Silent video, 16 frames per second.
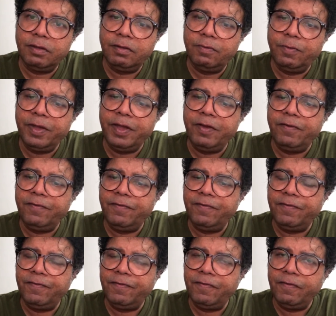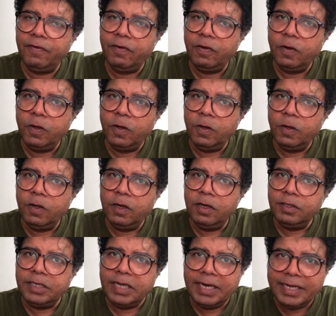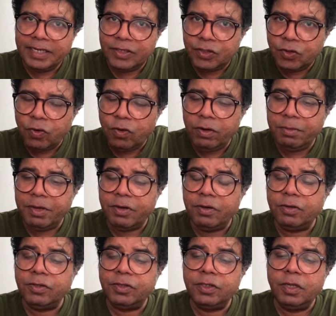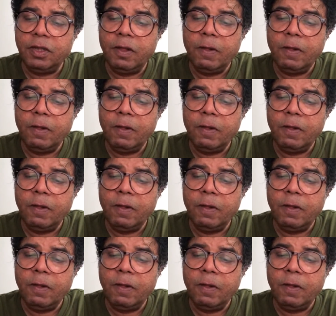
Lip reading: way of telling a story, because